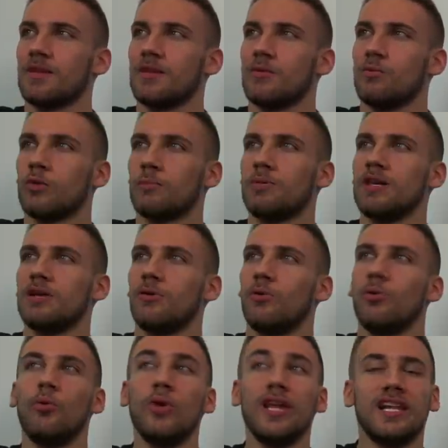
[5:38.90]
would be
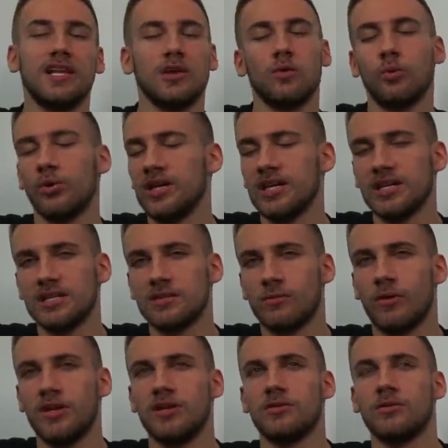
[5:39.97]
really weird
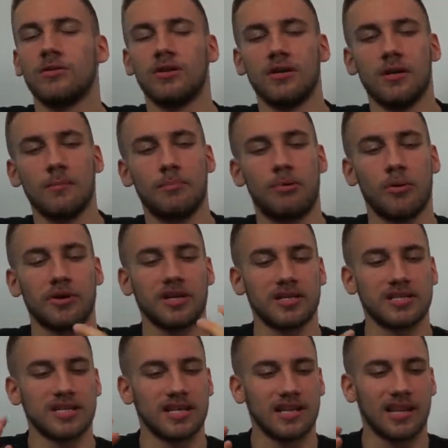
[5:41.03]
when you put it,
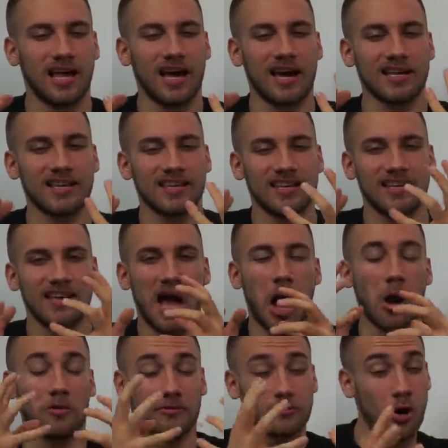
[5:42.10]
like, out
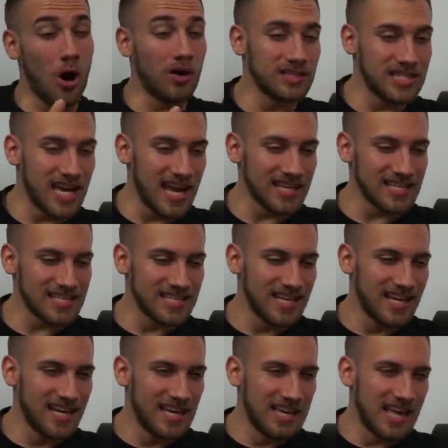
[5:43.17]
of context
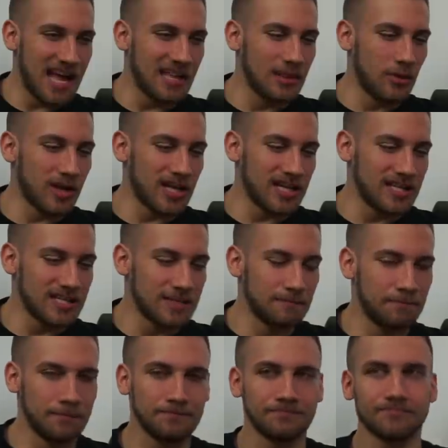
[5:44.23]
and look at it.
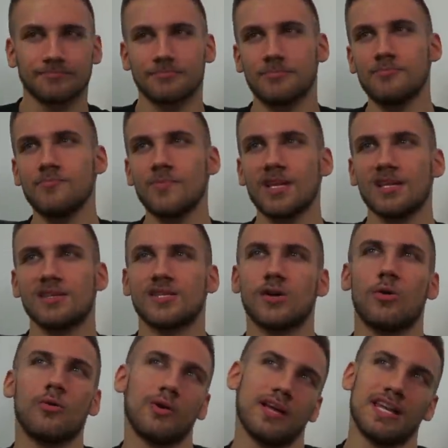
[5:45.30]

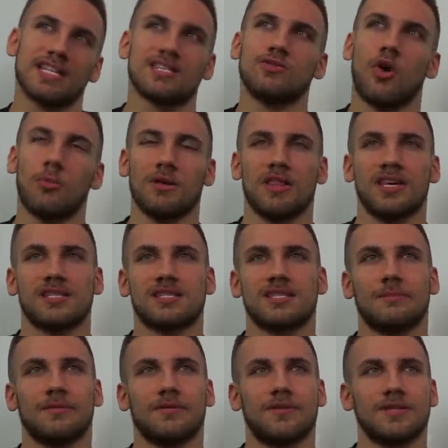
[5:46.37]
So it is normal that some
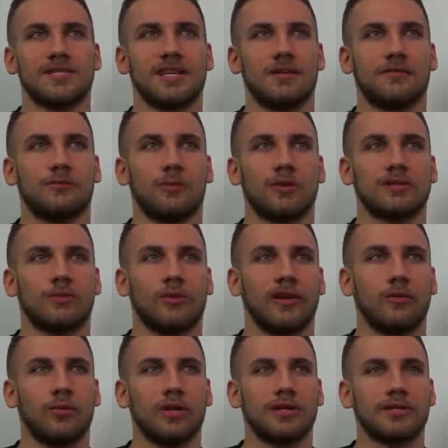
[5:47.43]
of the stuff was really
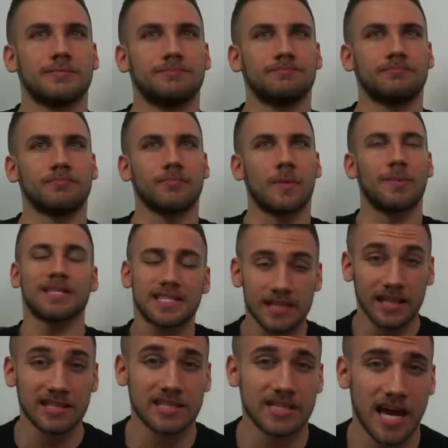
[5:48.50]
weird. But still
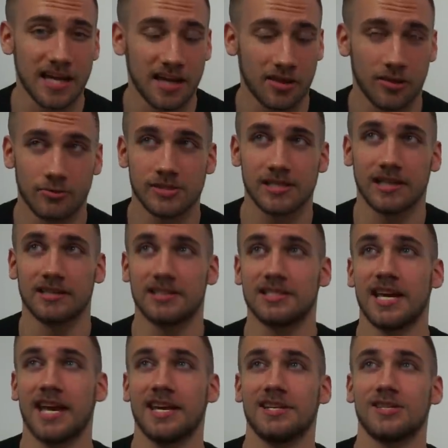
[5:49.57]
entertaining, though, still
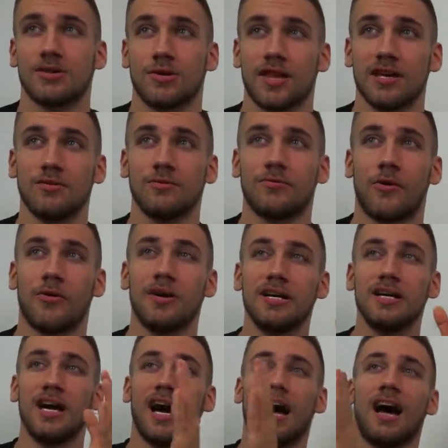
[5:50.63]
entertaining. So thank you for
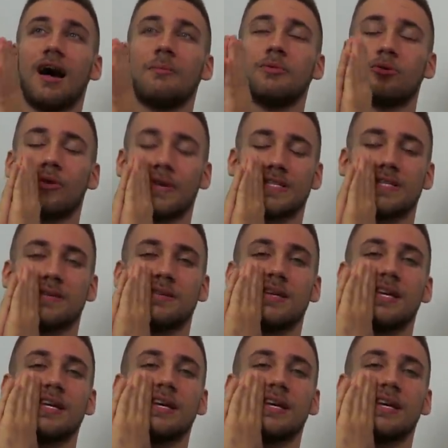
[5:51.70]
requesting